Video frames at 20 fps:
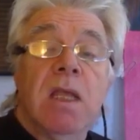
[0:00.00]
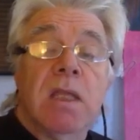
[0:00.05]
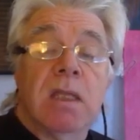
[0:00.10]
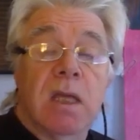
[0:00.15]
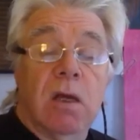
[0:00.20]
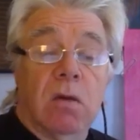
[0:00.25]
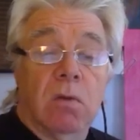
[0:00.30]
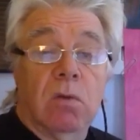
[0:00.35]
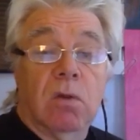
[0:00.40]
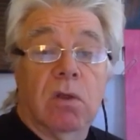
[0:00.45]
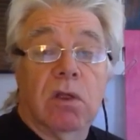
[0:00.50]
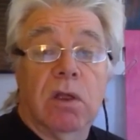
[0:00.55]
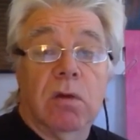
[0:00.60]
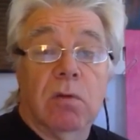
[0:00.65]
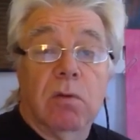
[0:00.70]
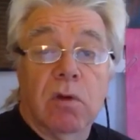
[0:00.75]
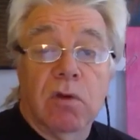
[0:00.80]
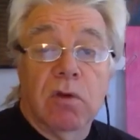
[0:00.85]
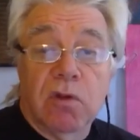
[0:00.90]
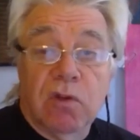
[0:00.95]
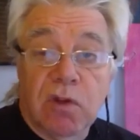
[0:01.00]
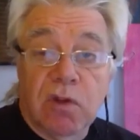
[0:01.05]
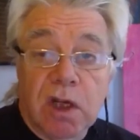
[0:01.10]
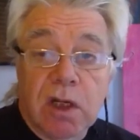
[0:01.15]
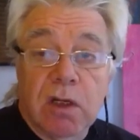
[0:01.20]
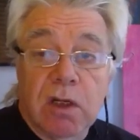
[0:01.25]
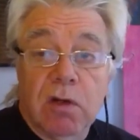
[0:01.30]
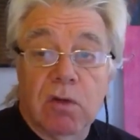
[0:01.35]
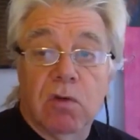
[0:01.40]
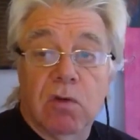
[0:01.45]
Now, the
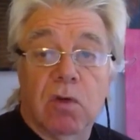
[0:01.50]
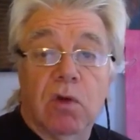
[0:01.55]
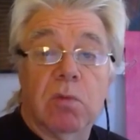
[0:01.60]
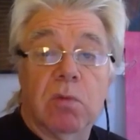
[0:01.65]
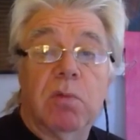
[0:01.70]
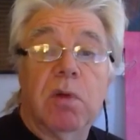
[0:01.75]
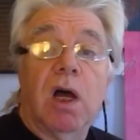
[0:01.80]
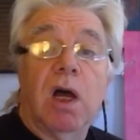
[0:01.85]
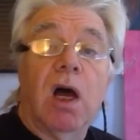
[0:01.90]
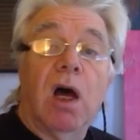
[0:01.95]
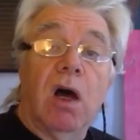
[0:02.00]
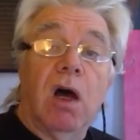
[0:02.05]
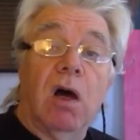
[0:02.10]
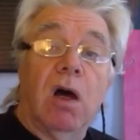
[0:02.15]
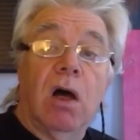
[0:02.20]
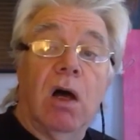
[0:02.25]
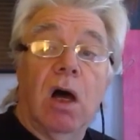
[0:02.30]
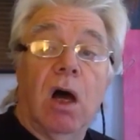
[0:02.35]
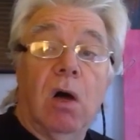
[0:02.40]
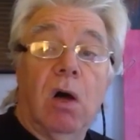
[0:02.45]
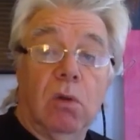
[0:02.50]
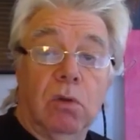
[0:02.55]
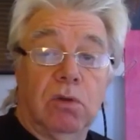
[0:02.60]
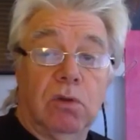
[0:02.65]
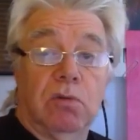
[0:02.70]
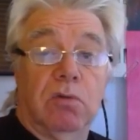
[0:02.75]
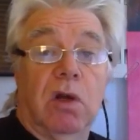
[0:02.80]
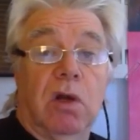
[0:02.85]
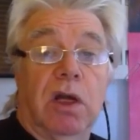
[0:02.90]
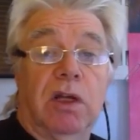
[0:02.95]
second group are
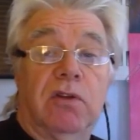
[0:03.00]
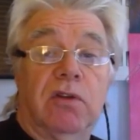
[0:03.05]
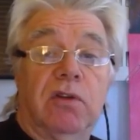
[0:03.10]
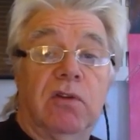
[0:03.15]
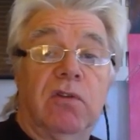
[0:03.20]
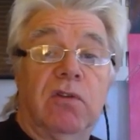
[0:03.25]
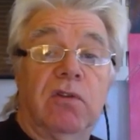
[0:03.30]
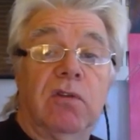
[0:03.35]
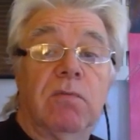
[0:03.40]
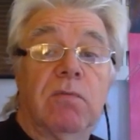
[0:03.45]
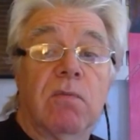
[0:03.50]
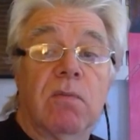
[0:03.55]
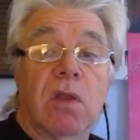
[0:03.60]
older riders